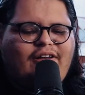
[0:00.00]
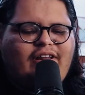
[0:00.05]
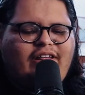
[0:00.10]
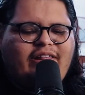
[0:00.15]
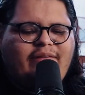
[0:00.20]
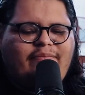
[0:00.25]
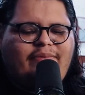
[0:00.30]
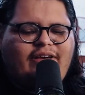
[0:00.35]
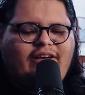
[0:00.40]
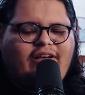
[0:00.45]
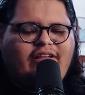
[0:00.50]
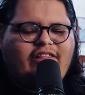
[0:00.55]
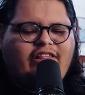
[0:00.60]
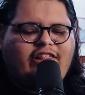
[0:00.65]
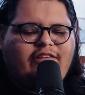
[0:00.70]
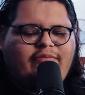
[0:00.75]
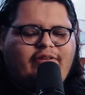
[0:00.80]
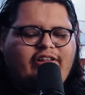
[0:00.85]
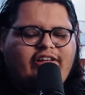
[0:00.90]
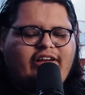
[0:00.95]
isn't because the
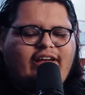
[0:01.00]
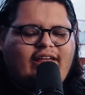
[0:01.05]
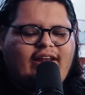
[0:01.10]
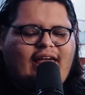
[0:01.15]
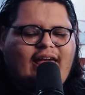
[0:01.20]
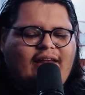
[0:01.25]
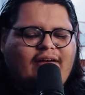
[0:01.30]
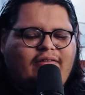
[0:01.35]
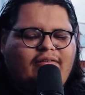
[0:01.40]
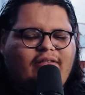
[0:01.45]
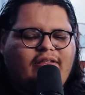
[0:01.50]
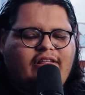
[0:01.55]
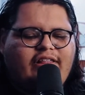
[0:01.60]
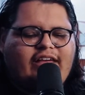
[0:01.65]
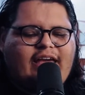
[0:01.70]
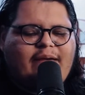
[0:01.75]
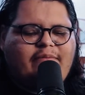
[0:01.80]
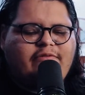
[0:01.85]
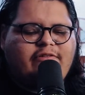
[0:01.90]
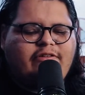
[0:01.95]
Switch can't handle these
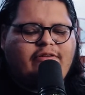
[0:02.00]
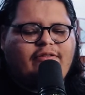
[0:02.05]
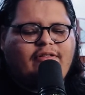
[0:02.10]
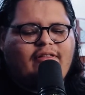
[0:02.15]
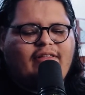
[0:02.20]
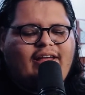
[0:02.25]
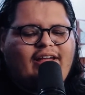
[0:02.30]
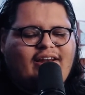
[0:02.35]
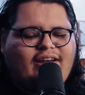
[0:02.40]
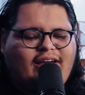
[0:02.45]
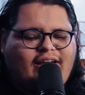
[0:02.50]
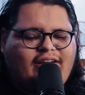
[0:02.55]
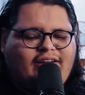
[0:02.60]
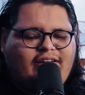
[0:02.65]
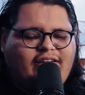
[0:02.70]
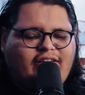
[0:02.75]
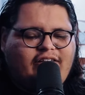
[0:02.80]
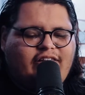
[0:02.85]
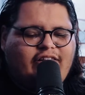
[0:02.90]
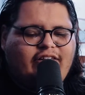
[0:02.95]
games from the late
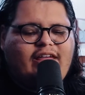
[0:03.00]
90s,